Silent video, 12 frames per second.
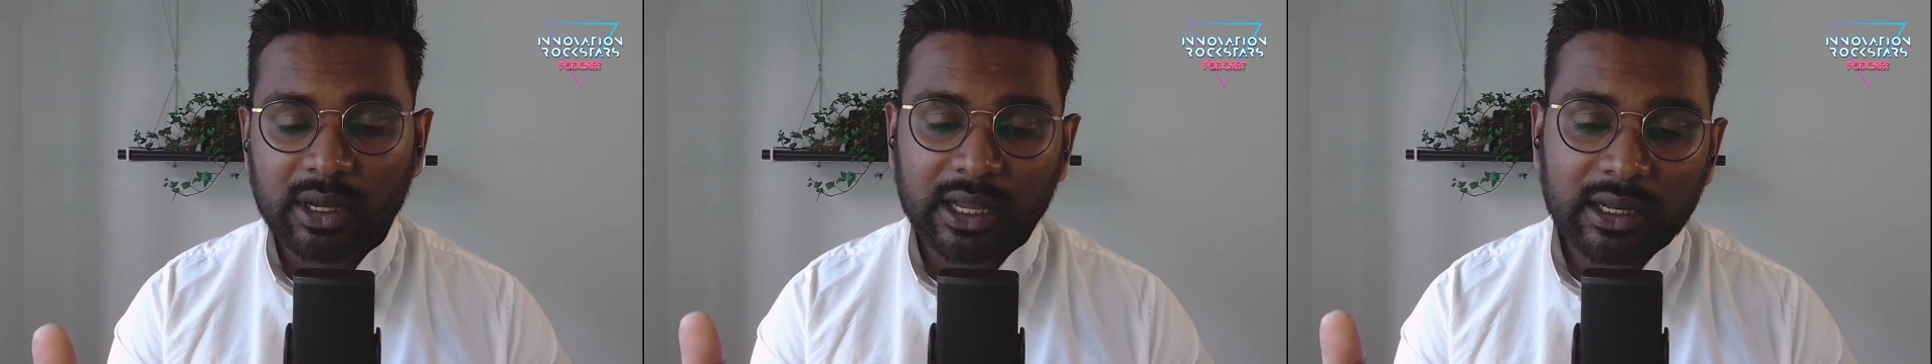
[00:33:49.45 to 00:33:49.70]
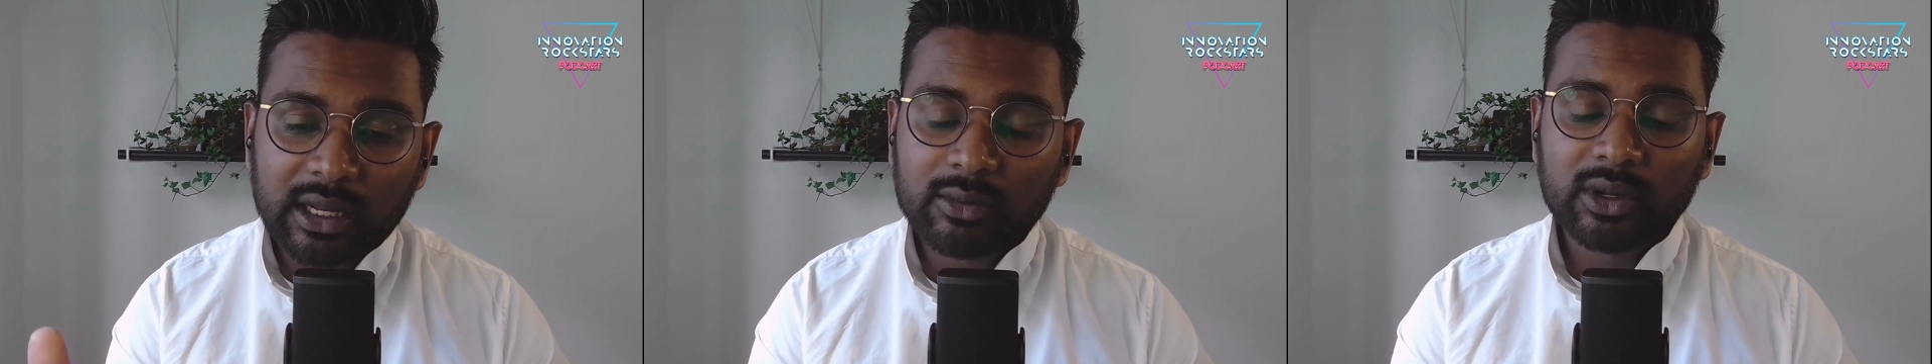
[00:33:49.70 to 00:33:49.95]

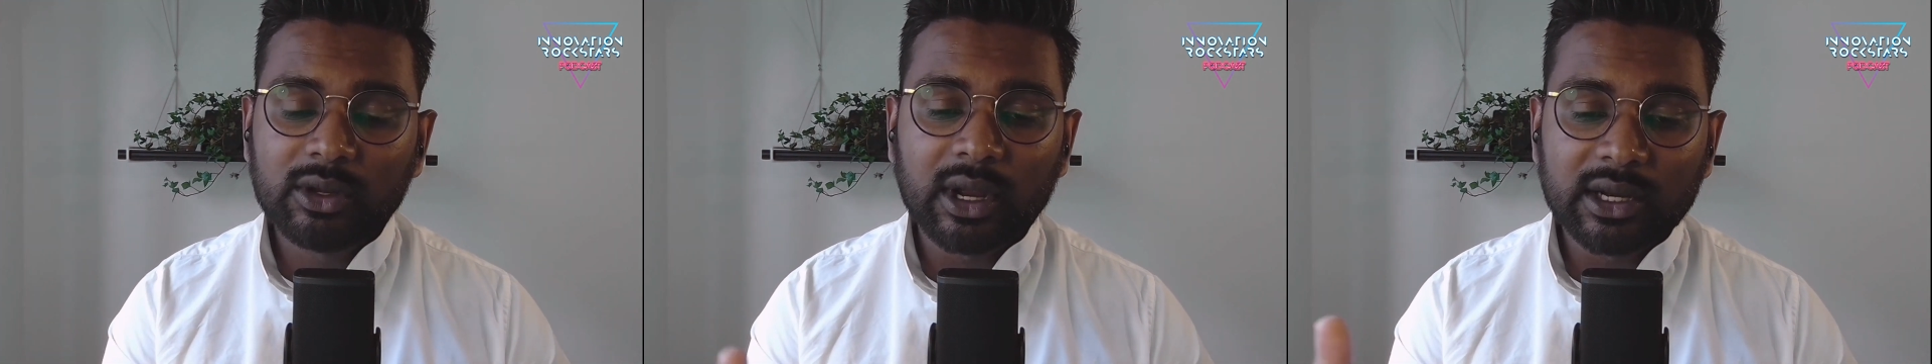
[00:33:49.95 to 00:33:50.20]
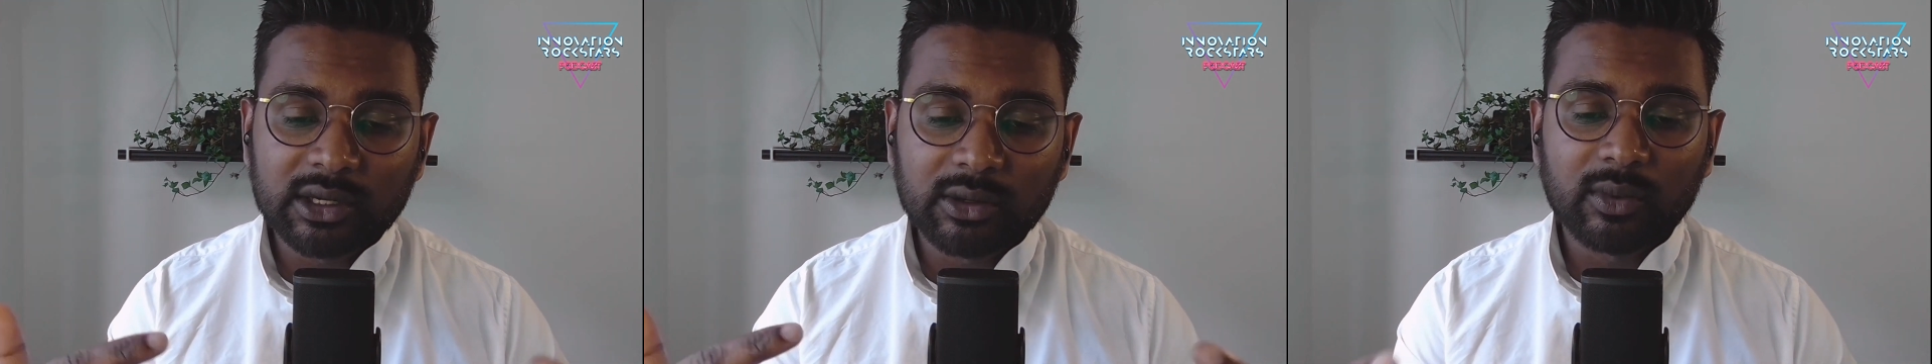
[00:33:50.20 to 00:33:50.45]
and then when you're
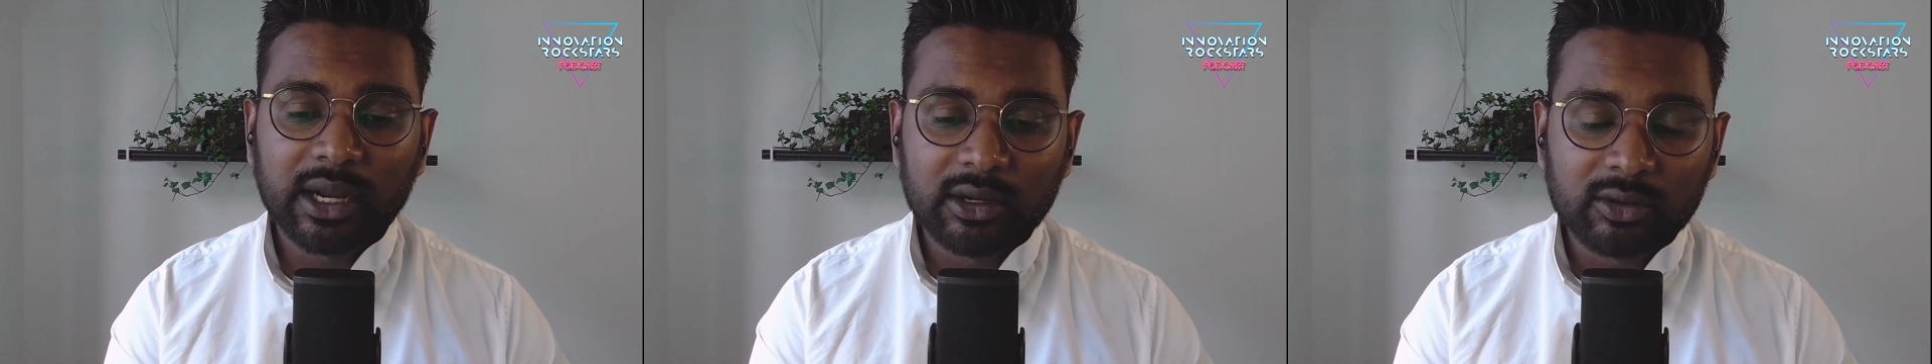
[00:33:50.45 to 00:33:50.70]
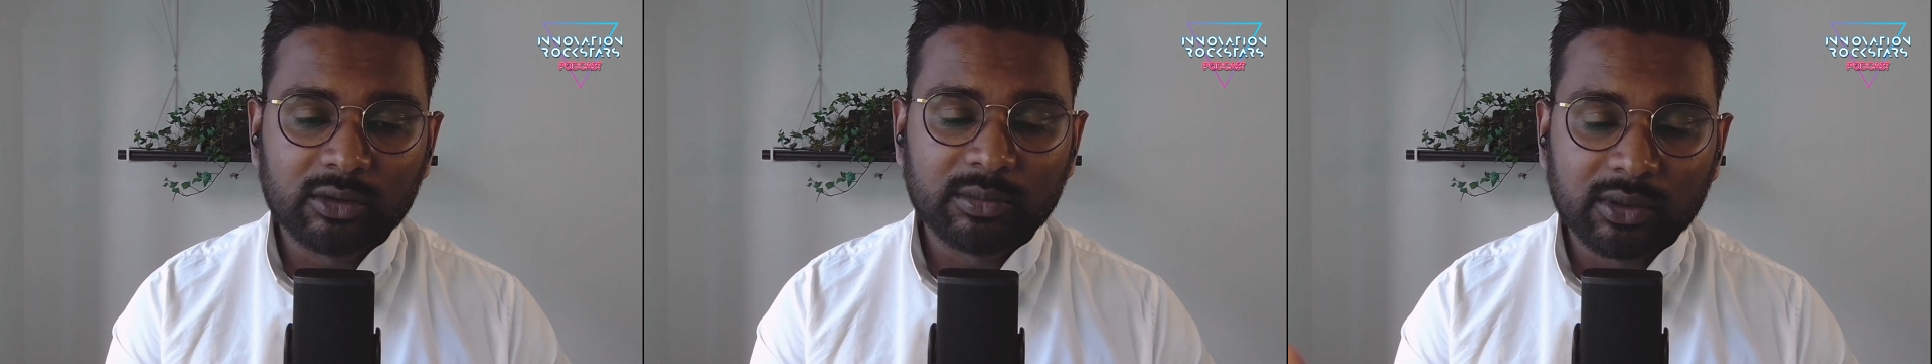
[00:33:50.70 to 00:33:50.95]
actually
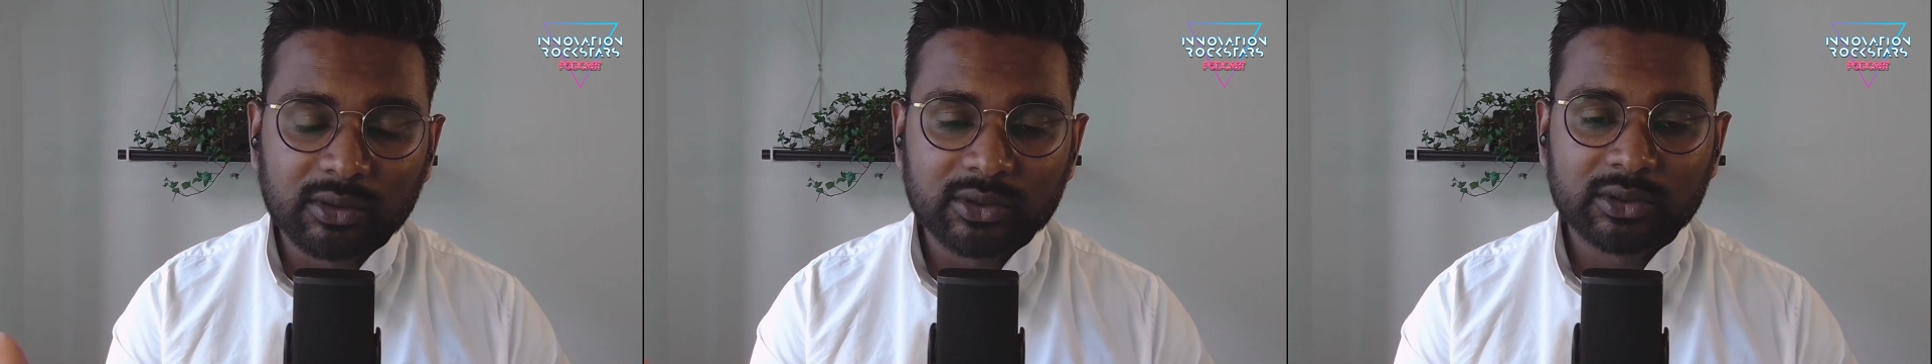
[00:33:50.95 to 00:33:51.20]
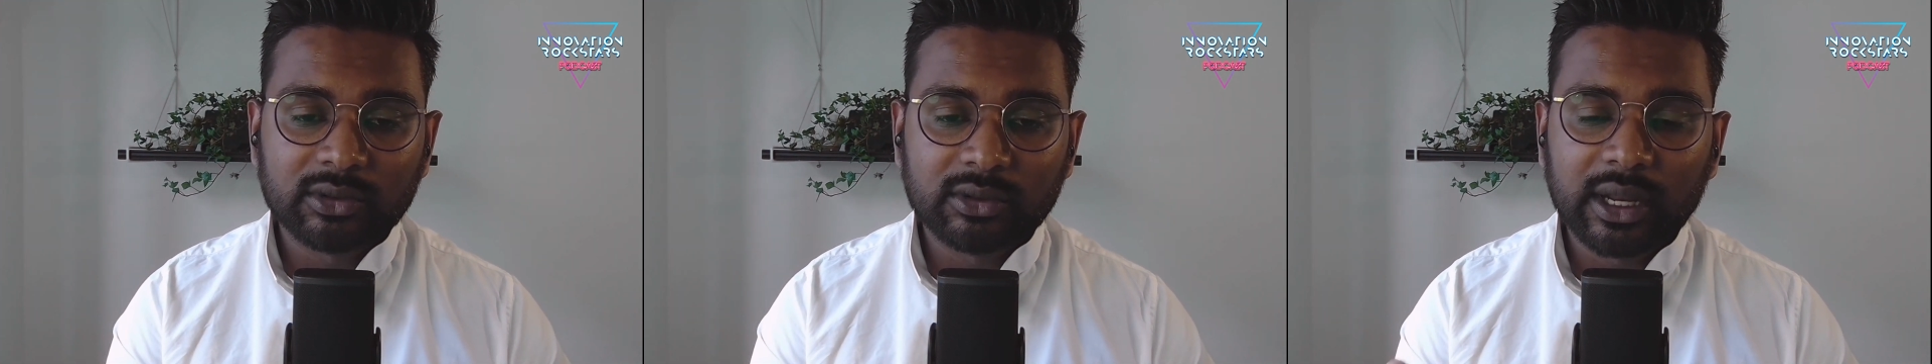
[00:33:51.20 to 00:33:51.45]
writing the report
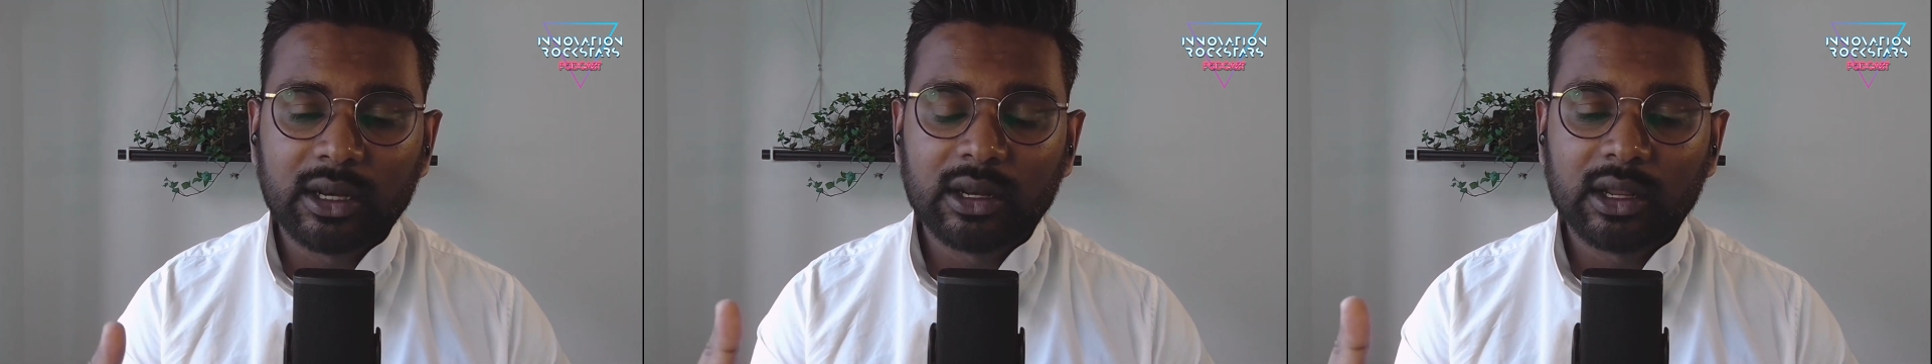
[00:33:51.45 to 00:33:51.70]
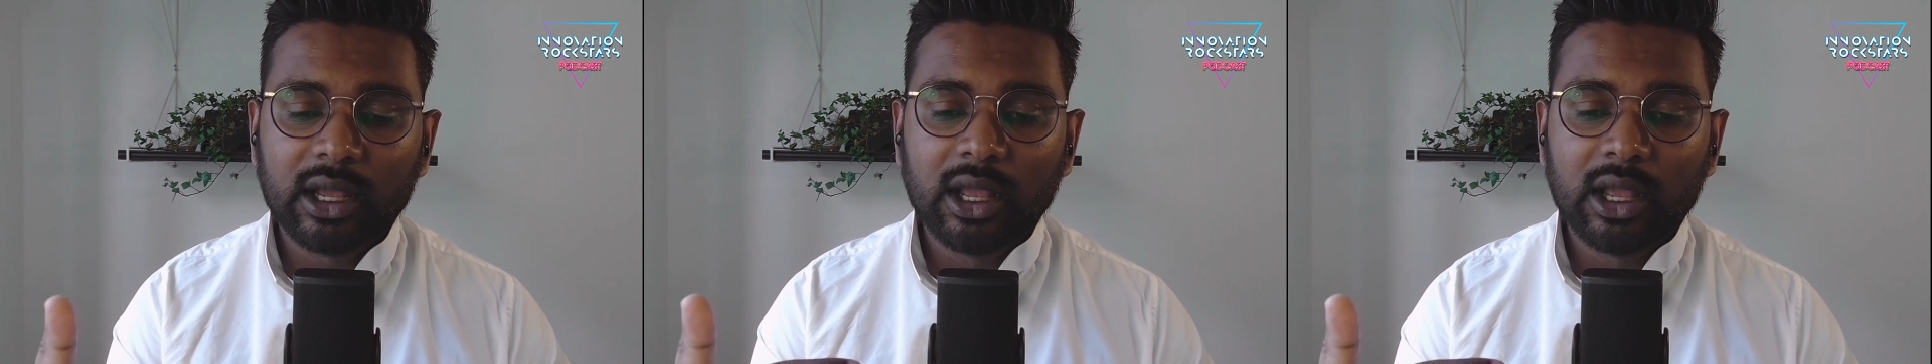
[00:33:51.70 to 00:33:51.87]
as well. And